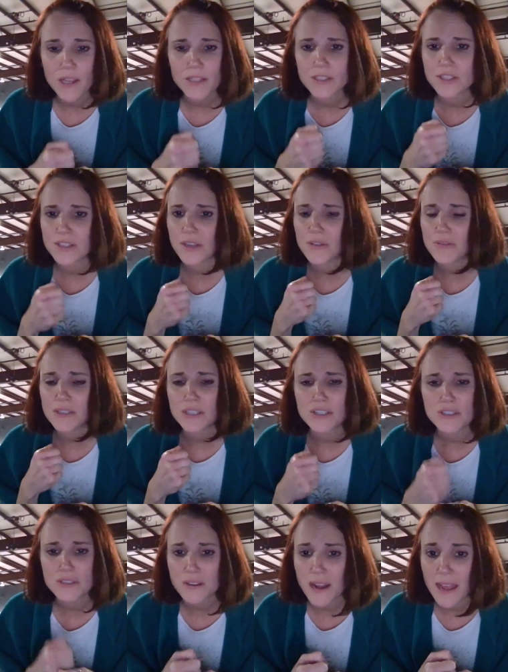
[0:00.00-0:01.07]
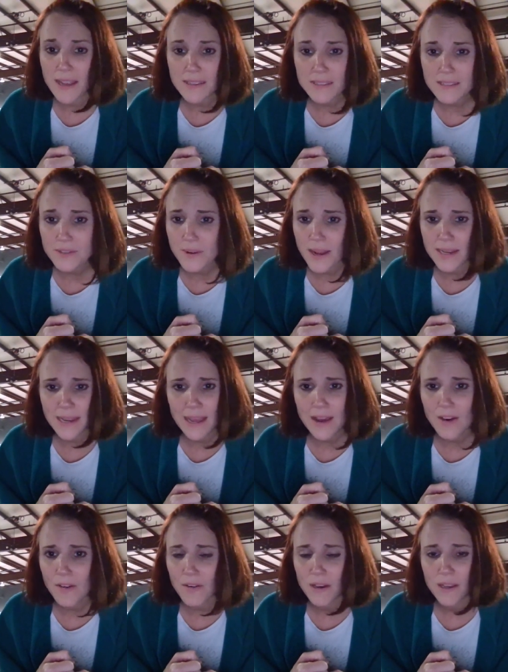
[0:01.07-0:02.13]
and so distressed right
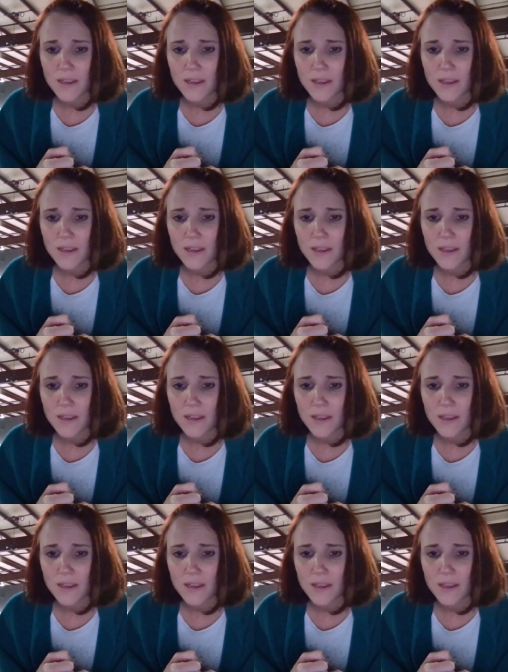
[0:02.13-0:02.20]
now,